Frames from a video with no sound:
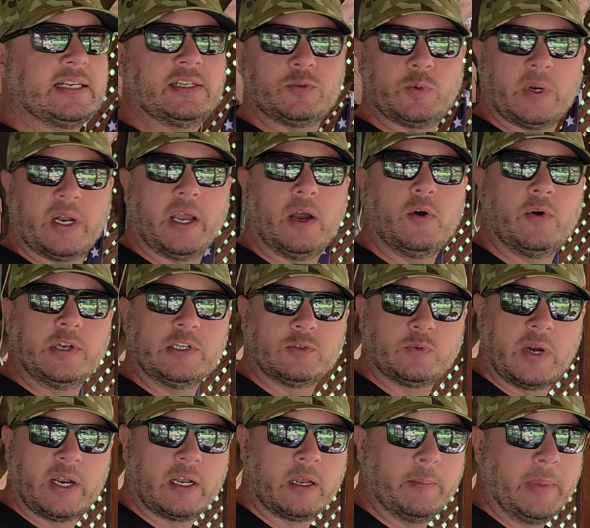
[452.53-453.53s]
things, what I always
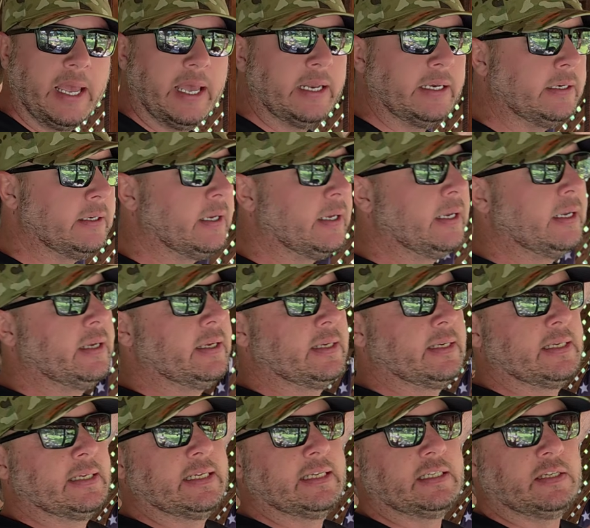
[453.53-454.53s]
recommend
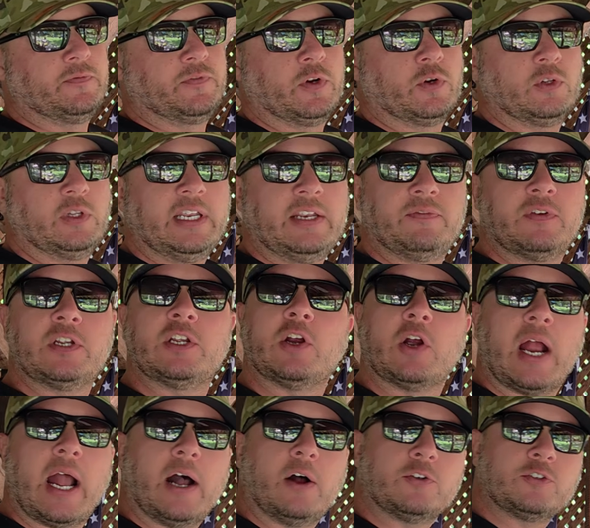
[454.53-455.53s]
is if you're leaving
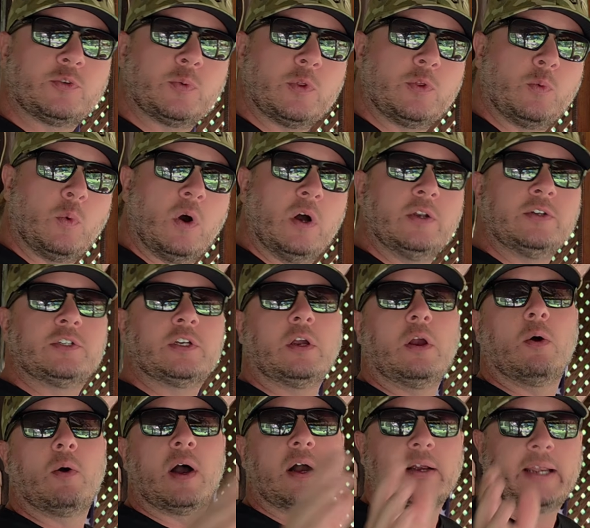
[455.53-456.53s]
your house with one to
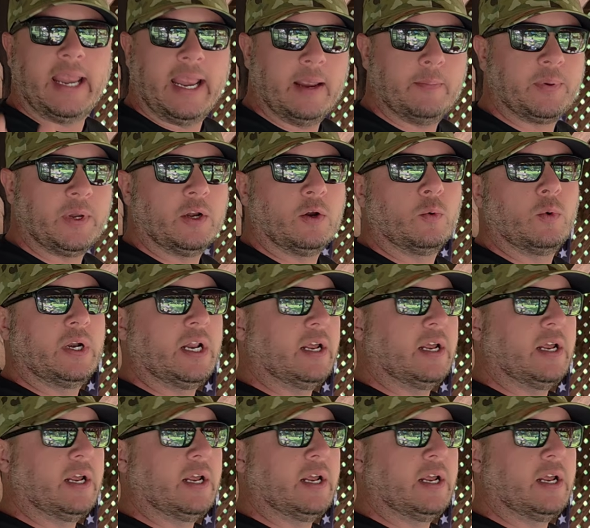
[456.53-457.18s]
go out camping or